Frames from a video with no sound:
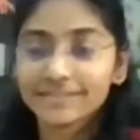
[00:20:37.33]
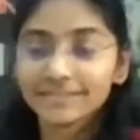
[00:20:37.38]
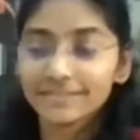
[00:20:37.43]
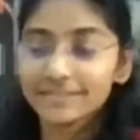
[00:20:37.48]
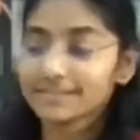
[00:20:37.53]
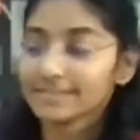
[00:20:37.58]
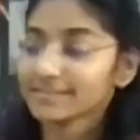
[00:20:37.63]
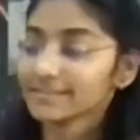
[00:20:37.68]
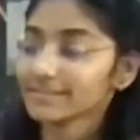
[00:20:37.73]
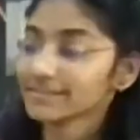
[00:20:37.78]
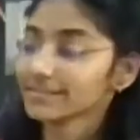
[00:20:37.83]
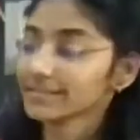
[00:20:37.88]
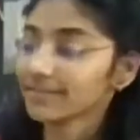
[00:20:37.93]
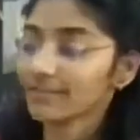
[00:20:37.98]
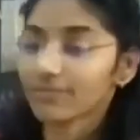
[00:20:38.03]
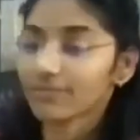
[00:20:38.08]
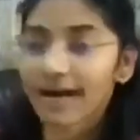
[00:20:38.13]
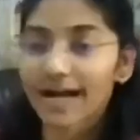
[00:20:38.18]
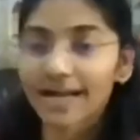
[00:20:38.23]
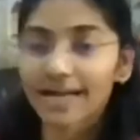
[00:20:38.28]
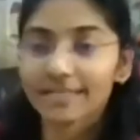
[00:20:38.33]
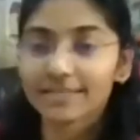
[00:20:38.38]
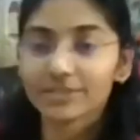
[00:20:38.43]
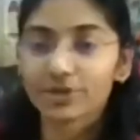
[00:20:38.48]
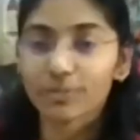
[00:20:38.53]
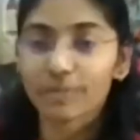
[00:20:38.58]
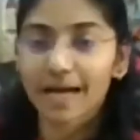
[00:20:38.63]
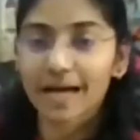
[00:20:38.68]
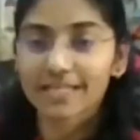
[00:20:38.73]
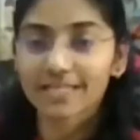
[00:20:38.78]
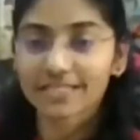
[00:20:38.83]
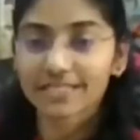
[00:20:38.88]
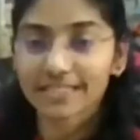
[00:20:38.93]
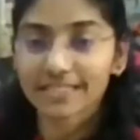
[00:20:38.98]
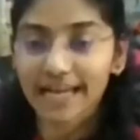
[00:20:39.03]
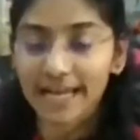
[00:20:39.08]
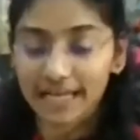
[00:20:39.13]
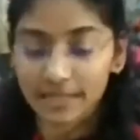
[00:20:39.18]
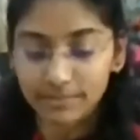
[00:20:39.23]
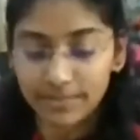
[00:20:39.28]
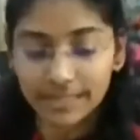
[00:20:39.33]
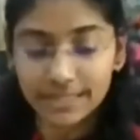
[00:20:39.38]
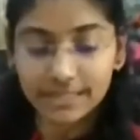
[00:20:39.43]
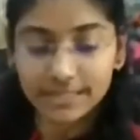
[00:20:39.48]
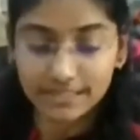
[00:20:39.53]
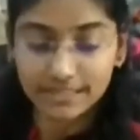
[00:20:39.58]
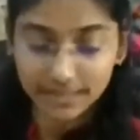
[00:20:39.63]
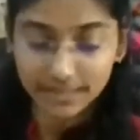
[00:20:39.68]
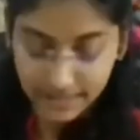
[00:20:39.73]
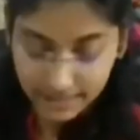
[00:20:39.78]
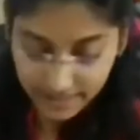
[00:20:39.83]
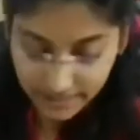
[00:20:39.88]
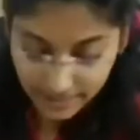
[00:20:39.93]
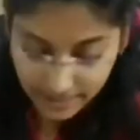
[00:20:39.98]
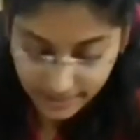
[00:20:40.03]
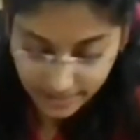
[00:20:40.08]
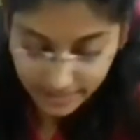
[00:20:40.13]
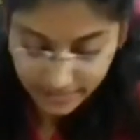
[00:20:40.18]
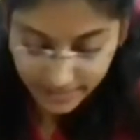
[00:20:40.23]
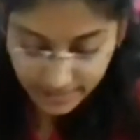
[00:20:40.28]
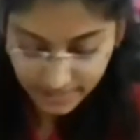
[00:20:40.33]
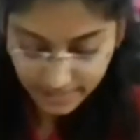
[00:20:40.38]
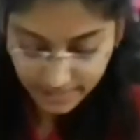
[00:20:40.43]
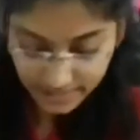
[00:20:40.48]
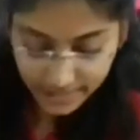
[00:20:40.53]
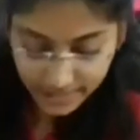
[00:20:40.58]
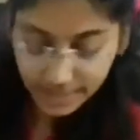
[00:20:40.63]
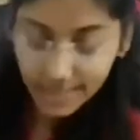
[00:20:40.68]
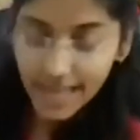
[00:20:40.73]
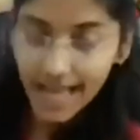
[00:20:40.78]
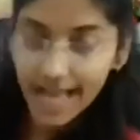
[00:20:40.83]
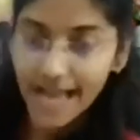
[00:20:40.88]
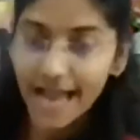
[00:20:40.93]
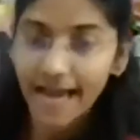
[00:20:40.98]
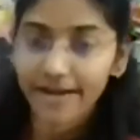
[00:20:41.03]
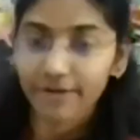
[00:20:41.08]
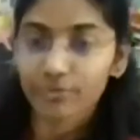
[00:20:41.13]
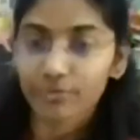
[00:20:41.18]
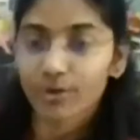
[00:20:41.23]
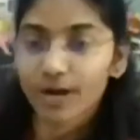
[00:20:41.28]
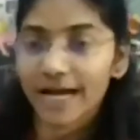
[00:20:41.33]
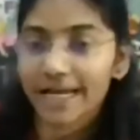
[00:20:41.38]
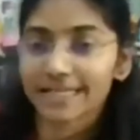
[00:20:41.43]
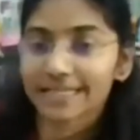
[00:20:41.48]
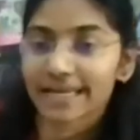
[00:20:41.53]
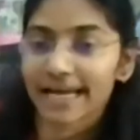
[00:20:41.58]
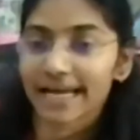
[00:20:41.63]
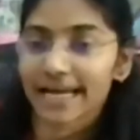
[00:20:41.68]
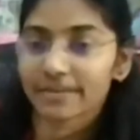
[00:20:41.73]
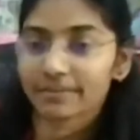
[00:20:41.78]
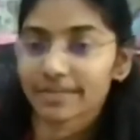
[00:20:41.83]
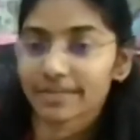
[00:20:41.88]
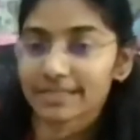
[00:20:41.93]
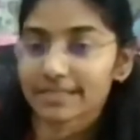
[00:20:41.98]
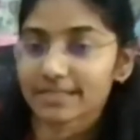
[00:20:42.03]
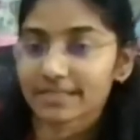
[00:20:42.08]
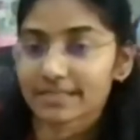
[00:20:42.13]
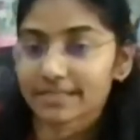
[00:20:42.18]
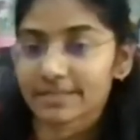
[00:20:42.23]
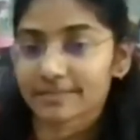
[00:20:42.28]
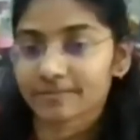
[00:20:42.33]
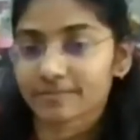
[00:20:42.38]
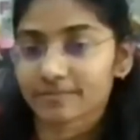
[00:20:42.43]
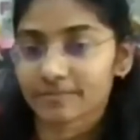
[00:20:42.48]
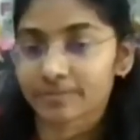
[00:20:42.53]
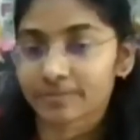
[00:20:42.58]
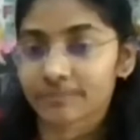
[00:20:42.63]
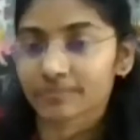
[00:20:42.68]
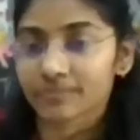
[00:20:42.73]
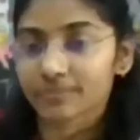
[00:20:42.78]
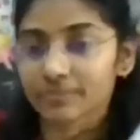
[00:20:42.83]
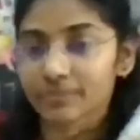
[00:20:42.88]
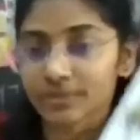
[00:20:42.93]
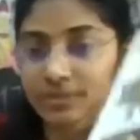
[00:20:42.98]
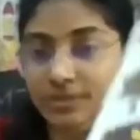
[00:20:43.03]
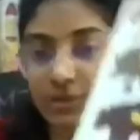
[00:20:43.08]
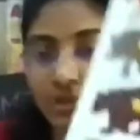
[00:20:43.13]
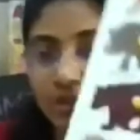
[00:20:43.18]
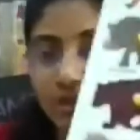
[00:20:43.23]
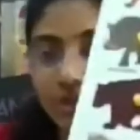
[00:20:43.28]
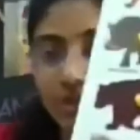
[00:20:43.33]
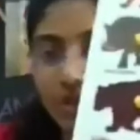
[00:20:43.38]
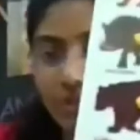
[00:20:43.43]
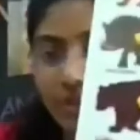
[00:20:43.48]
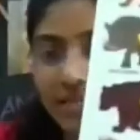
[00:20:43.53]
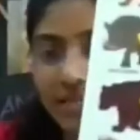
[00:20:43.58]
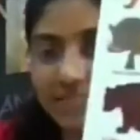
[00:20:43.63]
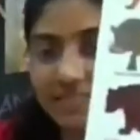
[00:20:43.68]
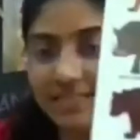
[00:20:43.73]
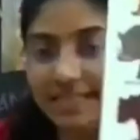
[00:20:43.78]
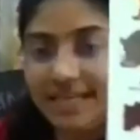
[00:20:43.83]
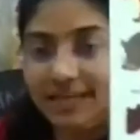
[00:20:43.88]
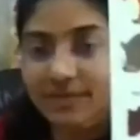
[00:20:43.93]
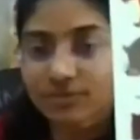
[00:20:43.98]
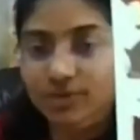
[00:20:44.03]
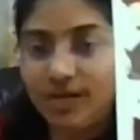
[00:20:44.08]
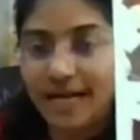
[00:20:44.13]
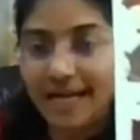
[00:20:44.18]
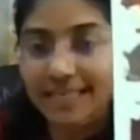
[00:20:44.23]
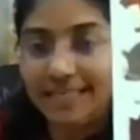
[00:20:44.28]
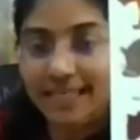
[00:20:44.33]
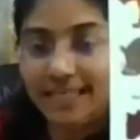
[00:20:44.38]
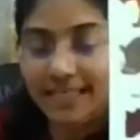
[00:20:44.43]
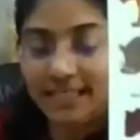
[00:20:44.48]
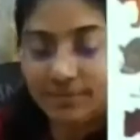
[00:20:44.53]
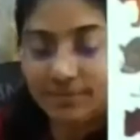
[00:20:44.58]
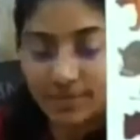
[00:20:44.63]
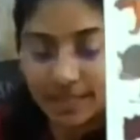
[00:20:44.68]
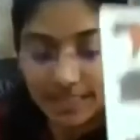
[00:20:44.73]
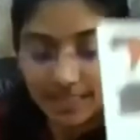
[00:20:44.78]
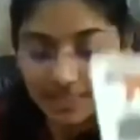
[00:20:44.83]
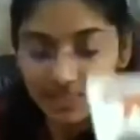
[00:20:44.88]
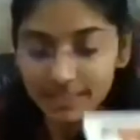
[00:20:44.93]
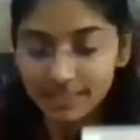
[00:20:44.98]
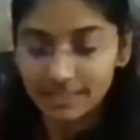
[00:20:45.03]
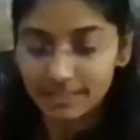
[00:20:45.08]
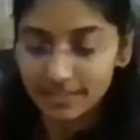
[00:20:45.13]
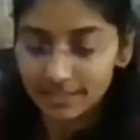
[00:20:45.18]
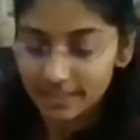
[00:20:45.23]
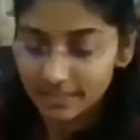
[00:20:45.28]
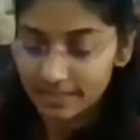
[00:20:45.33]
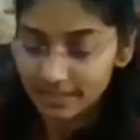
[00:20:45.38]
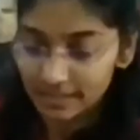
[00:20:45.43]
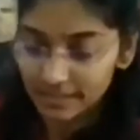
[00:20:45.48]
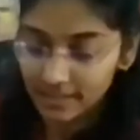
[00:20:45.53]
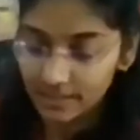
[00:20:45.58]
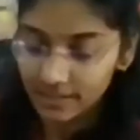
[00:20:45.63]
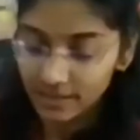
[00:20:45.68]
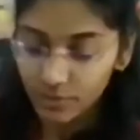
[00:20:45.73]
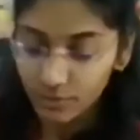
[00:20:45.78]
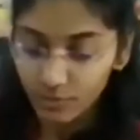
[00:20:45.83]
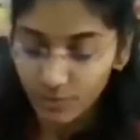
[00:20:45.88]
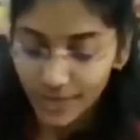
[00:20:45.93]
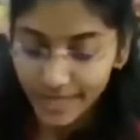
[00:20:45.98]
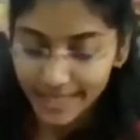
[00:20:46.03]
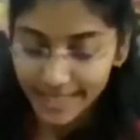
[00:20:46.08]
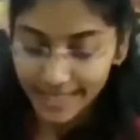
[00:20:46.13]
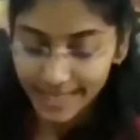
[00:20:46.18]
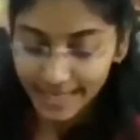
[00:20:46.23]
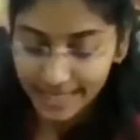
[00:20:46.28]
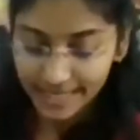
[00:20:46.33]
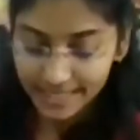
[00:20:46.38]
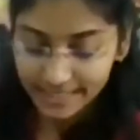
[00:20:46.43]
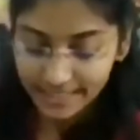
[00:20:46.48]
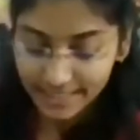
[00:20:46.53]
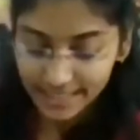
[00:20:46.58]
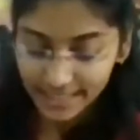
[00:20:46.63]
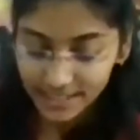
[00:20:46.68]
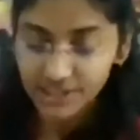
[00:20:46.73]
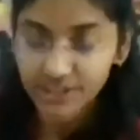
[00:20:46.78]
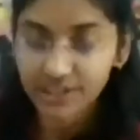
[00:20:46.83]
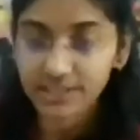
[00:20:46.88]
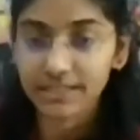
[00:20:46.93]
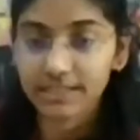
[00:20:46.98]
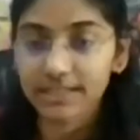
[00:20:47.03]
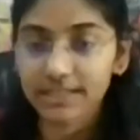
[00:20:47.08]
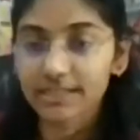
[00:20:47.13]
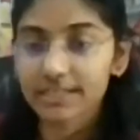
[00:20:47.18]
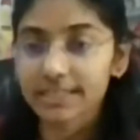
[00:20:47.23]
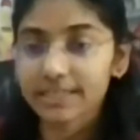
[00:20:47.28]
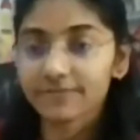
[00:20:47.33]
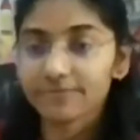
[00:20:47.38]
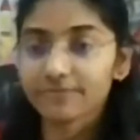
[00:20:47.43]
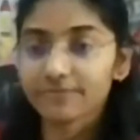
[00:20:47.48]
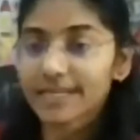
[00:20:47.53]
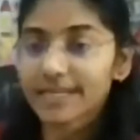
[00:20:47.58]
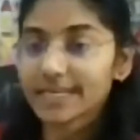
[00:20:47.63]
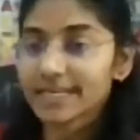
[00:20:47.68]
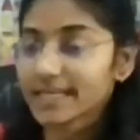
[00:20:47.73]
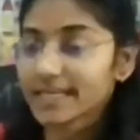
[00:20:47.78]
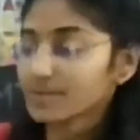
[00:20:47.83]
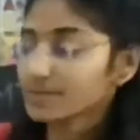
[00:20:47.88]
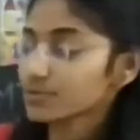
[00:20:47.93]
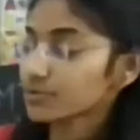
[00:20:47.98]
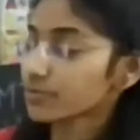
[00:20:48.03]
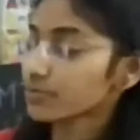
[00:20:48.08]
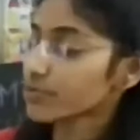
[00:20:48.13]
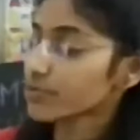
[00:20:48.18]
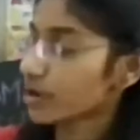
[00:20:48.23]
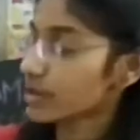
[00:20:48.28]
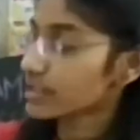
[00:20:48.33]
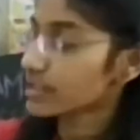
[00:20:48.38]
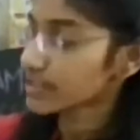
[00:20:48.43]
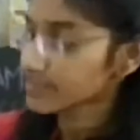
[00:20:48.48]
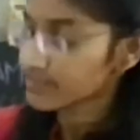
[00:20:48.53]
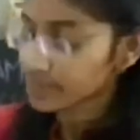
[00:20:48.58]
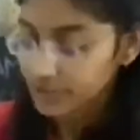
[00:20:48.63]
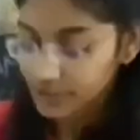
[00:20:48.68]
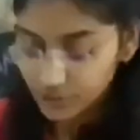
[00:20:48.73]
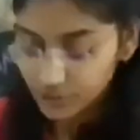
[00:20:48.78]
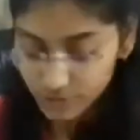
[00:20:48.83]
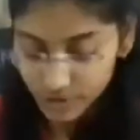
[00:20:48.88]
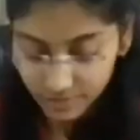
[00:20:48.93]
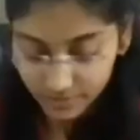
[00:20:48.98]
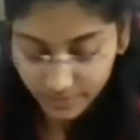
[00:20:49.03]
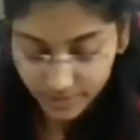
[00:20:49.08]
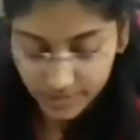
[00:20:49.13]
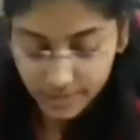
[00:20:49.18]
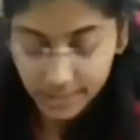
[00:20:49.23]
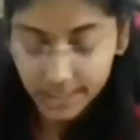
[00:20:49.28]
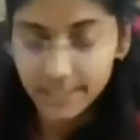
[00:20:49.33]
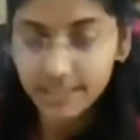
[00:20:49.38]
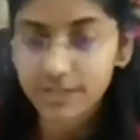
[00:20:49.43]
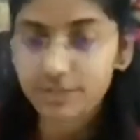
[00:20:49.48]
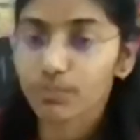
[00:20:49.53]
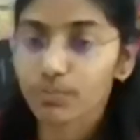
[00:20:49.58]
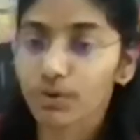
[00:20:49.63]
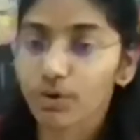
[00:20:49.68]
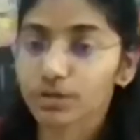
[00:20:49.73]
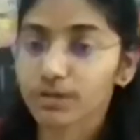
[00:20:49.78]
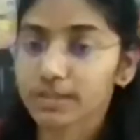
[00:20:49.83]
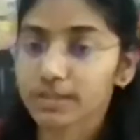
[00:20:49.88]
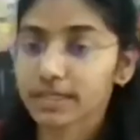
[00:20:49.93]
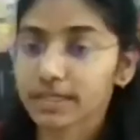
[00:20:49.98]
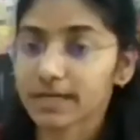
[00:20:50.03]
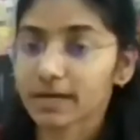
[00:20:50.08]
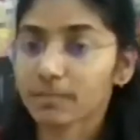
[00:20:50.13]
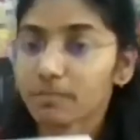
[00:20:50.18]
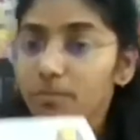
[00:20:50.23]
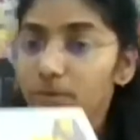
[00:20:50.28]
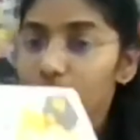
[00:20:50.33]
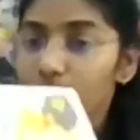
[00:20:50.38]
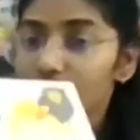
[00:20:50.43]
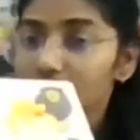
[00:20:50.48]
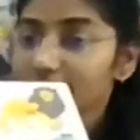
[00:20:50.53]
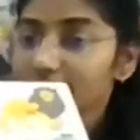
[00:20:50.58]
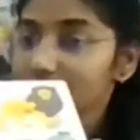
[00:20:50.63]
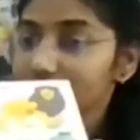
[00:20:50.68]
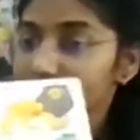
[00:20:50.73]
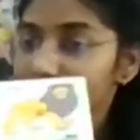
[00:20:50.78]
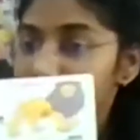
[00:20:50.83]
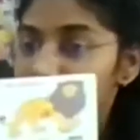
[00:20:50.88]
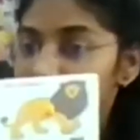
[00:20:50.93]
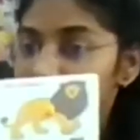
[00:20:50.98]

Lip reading: this is a domestic animals and wild animals. Domestic and wild animals. We can teach different types of concepts using with these both boards.